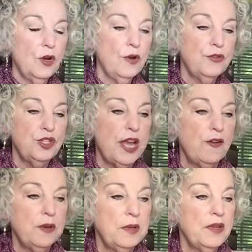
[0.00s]

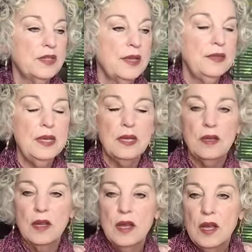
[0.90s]
earth-shattering, because I
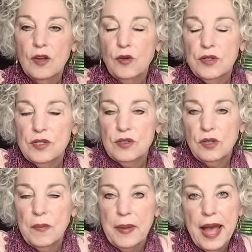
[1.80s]
think
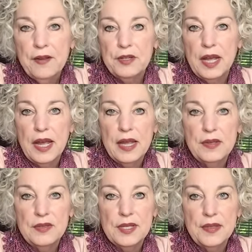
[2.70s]
Crystal at
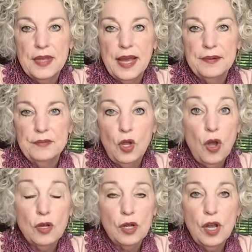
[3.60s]
Bag-O-Day said that
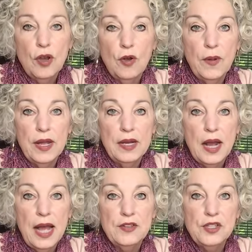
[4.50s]
long ago,
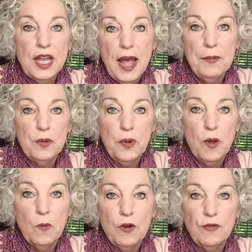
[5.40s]
and I just happened
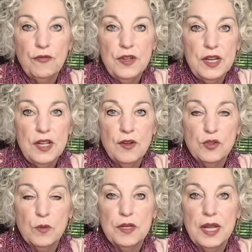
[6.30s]
upon one of her
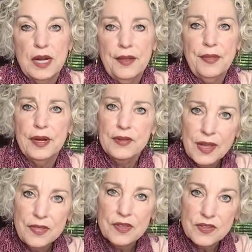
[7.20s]
videos one day, and I thought, is
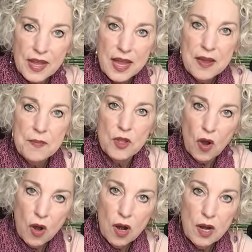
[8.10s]
that the same
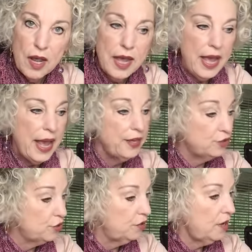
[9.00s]
yarn?
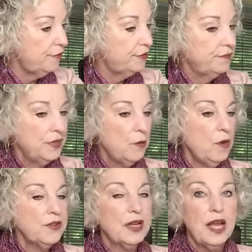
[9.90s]
And sure enough, it
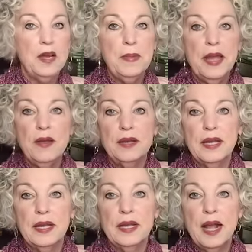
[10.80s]
was. I got them out,
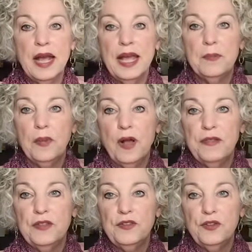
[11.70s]
and I had
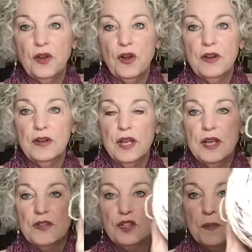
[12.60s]
bought this yarn
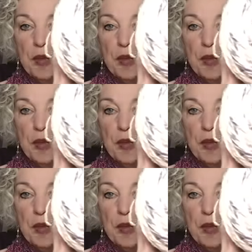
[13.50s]
to